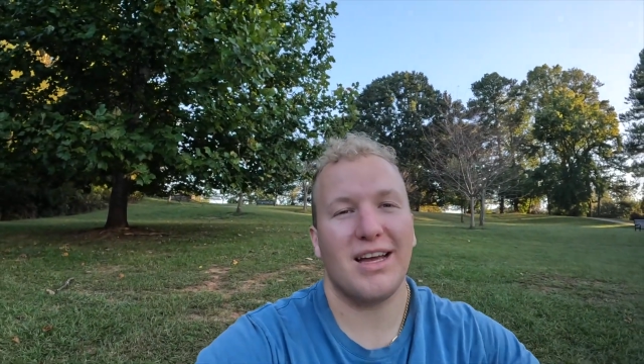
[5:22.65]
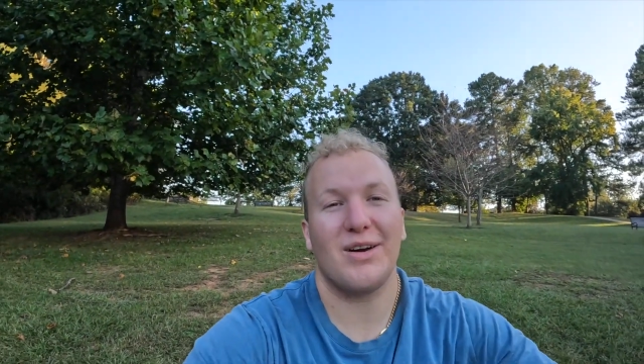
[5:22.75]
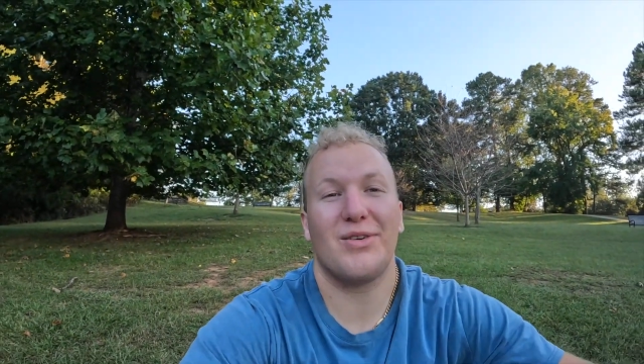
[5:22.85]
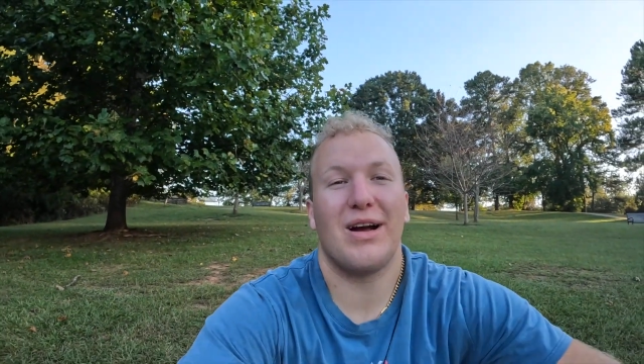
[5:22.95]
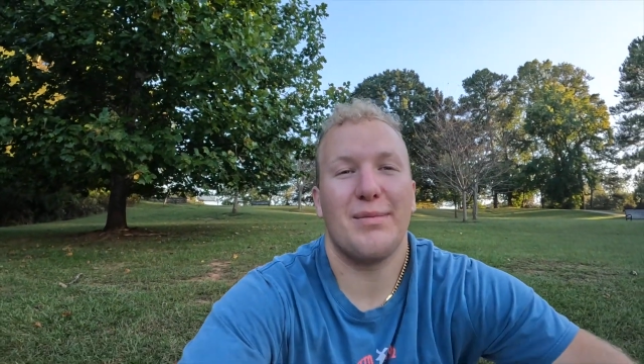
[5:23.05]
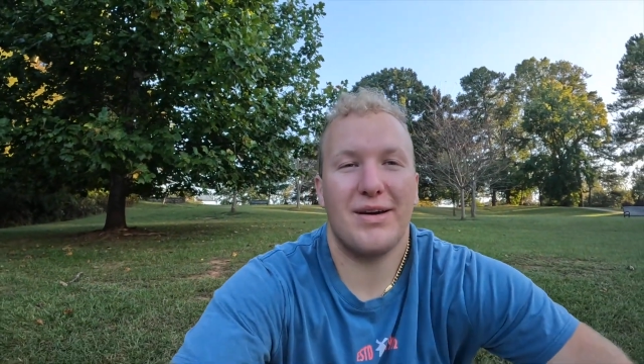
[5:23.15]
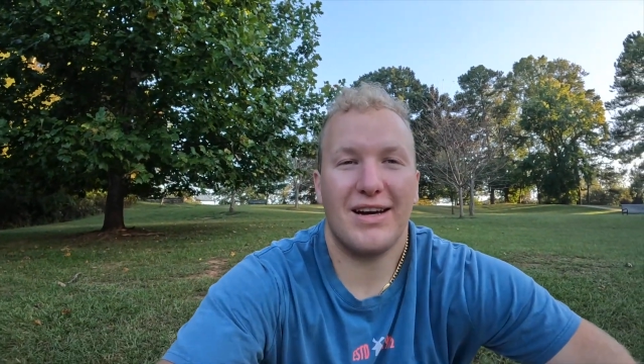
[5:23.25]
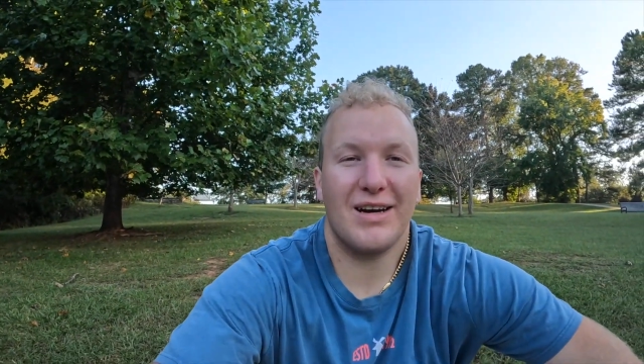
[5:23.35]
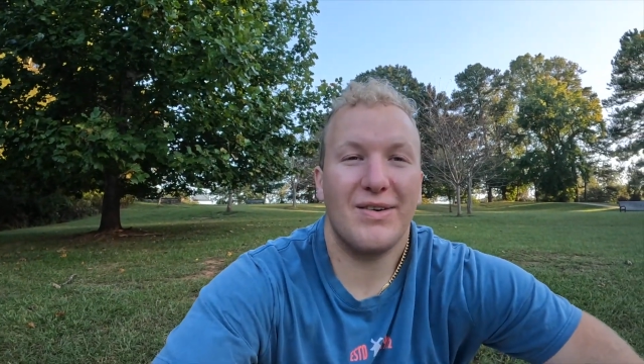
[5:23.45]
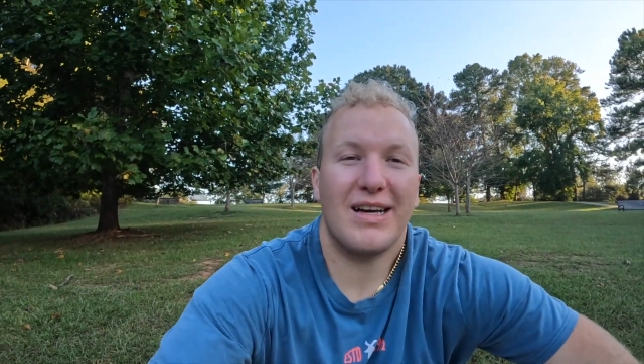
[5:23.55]
oh crap, now I
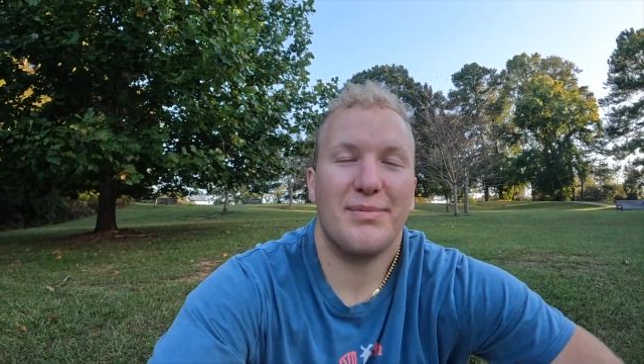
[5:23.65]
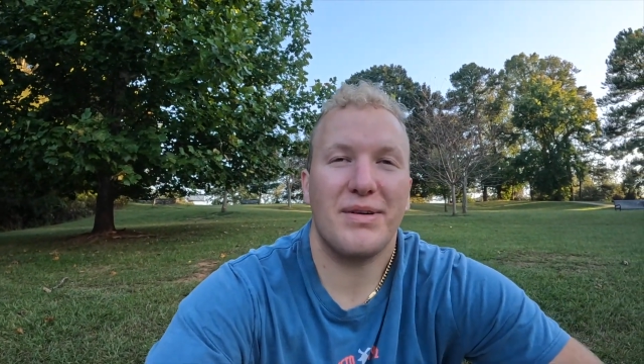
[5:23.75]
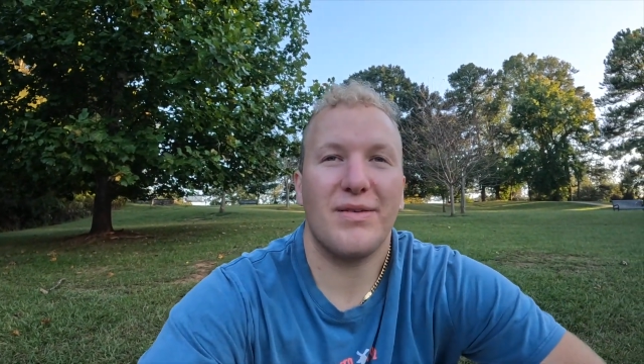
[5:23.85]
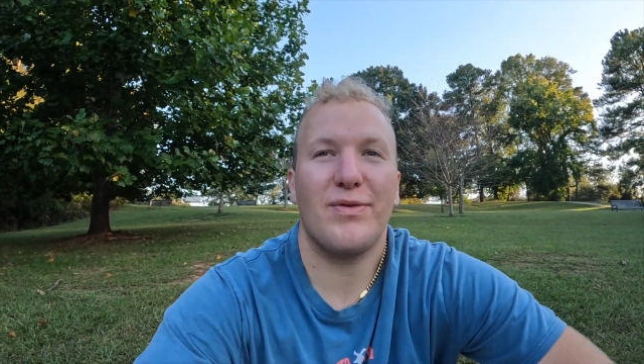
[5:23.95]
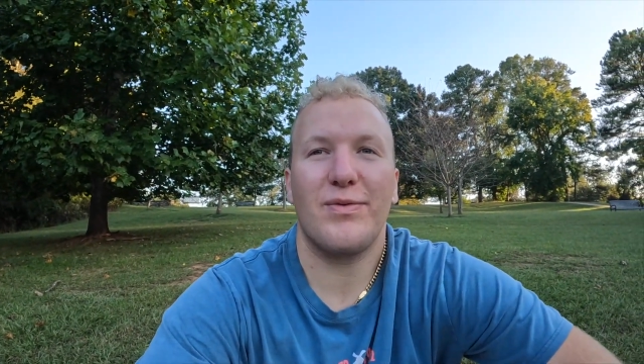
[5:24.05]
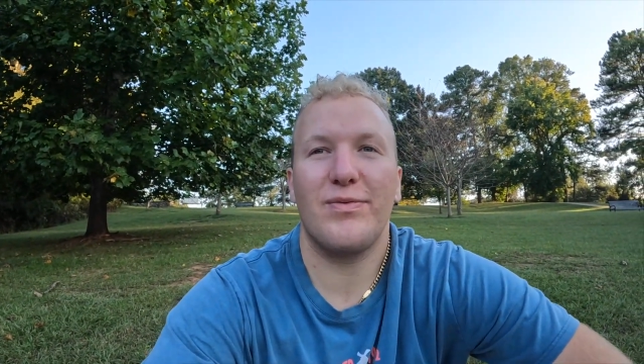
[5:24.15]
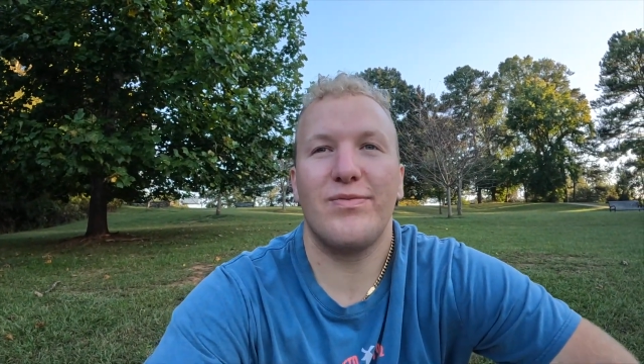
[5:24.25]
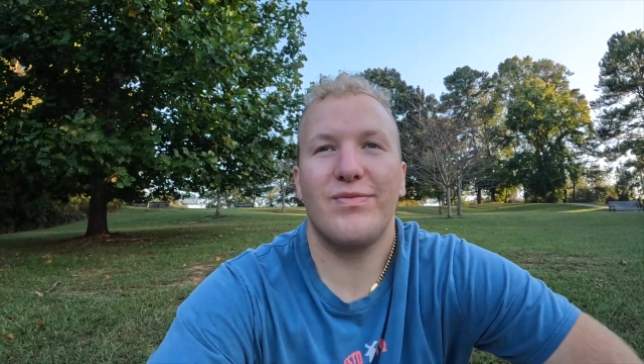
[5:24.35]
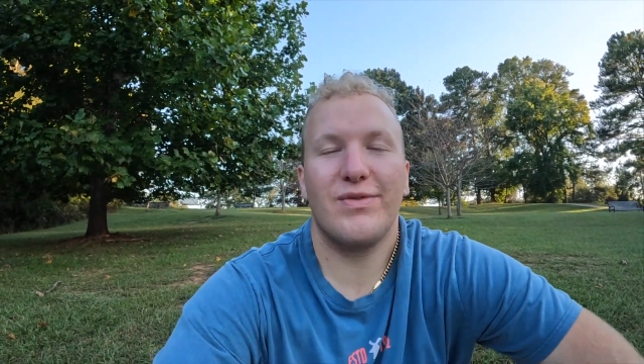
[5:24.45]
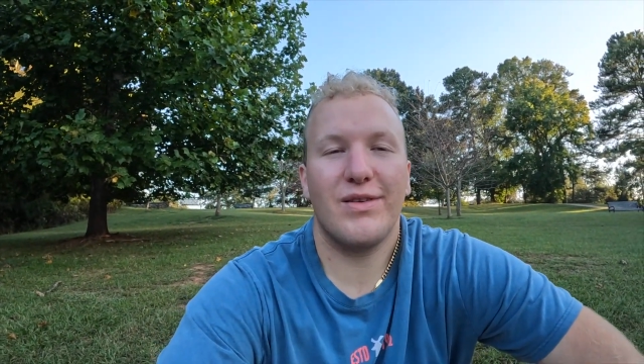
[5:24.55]
gotta wake up at
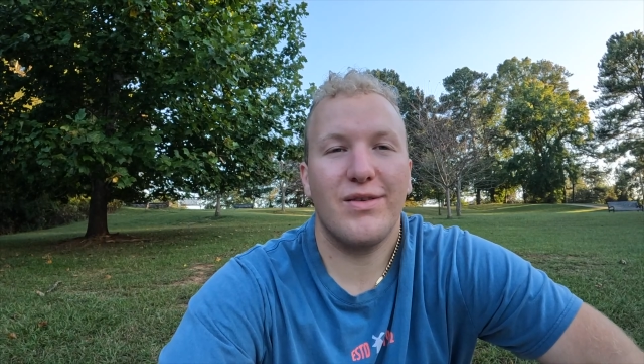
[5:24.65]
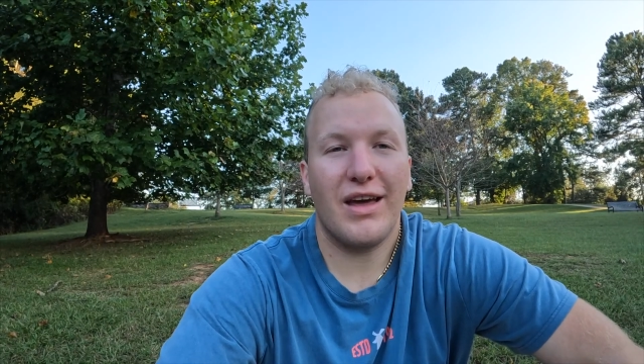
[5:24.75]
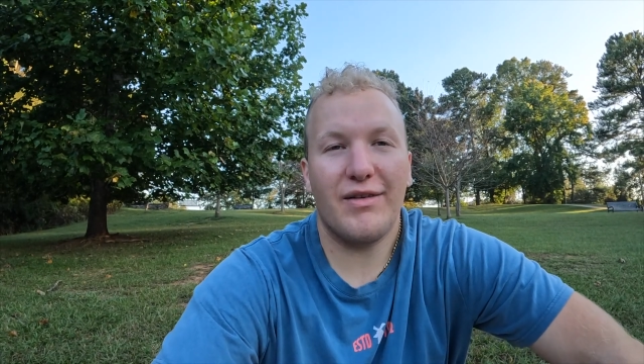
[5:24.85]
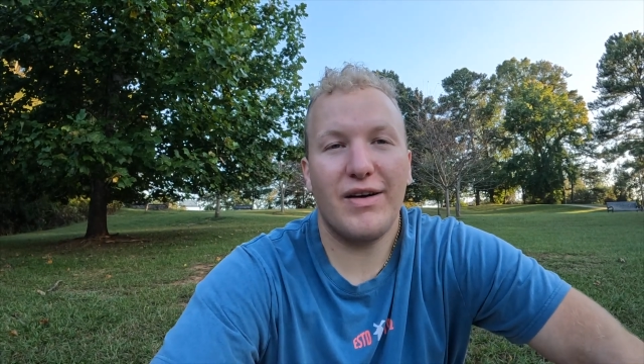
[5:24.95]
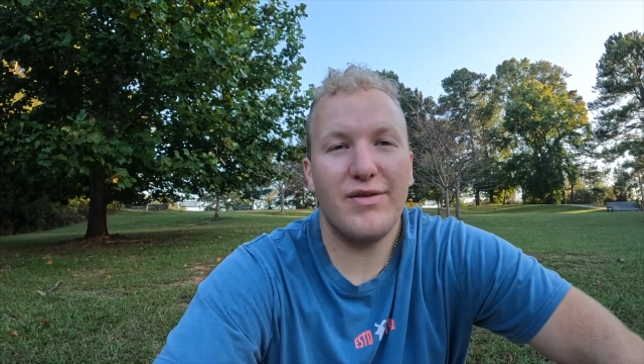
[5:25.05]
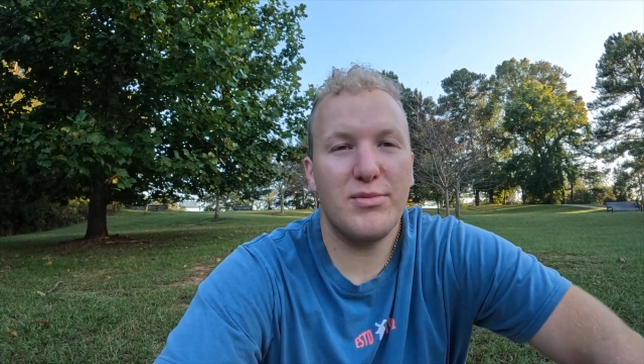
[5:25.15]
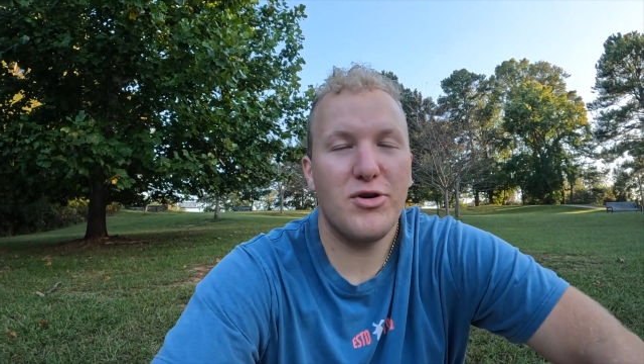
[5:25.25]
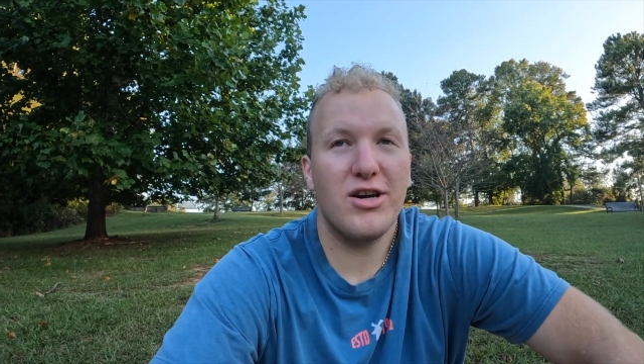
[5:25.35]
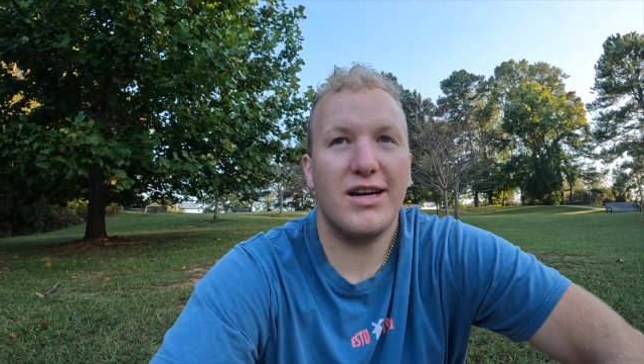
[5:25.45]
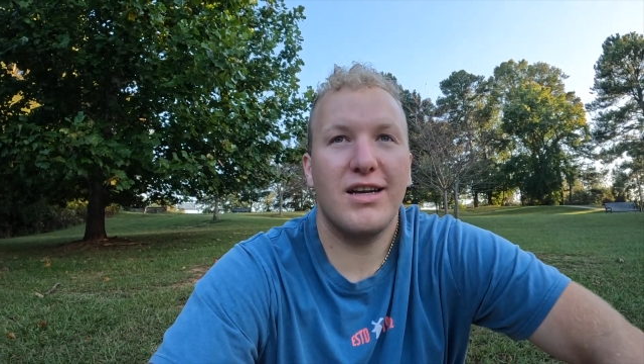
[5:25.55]
like five in the
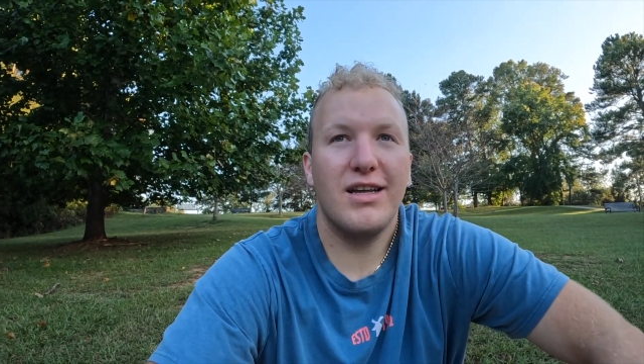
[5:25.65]
morning.